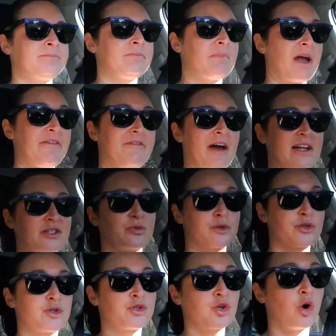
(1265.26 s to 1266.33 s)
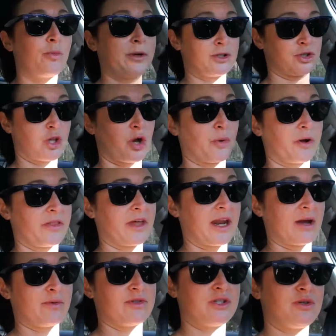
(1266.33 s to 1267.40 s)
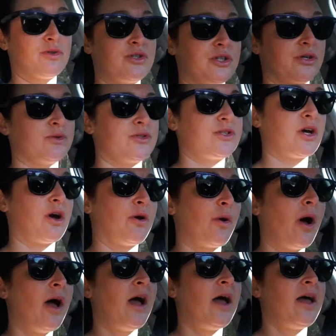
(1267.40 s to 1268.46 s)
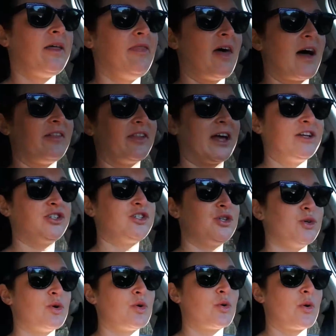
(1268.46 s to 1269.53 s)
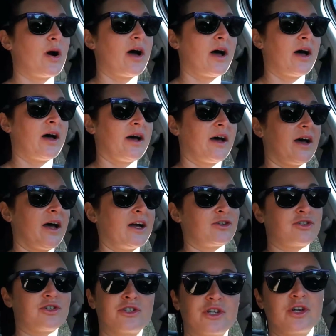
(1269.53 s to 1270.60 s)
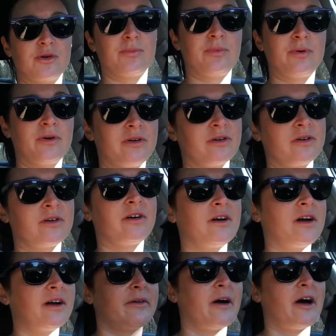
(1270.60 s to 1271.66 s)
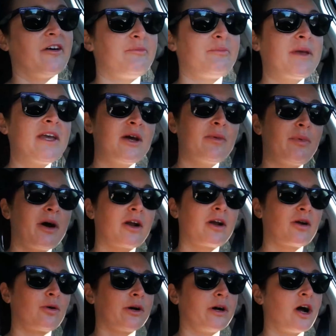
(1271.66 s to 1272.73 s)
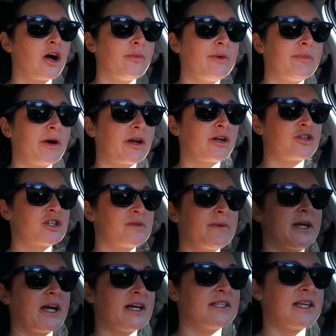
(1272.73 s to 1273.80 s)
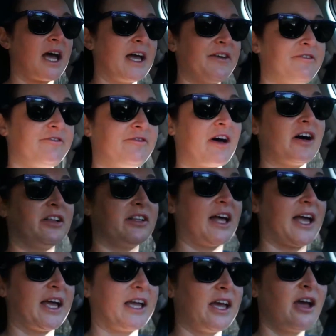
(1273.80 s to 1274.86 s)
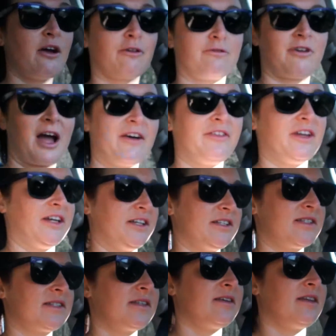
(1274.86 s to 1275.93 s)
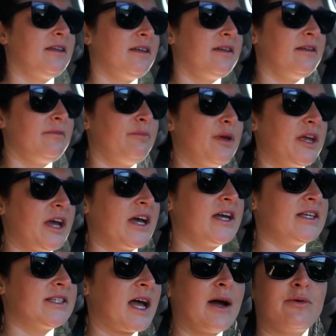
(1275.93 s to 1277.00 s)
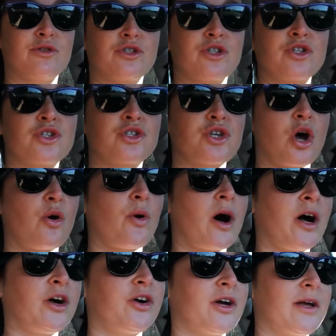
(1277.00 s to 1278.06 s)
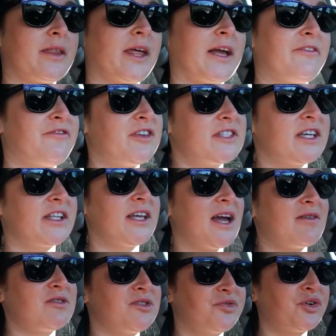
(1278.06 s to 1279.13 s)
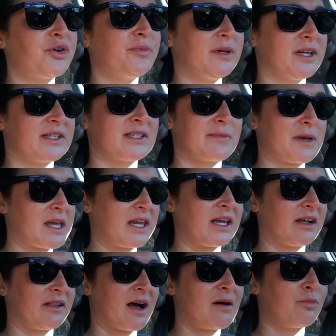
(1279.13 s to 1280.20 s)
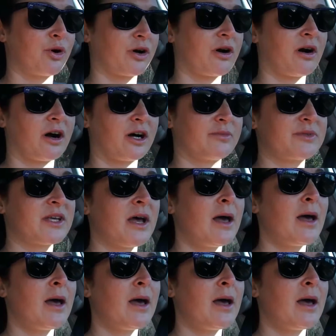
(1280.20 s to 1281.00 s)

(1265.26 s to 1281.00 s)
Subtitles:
my fats were so much lower than I was used to. So that led to extra scoop of peanut butter or almond butter, just because I felt like ravenous, because I was just so hungry. Like physically I was full because I'm eating a lot more carbs,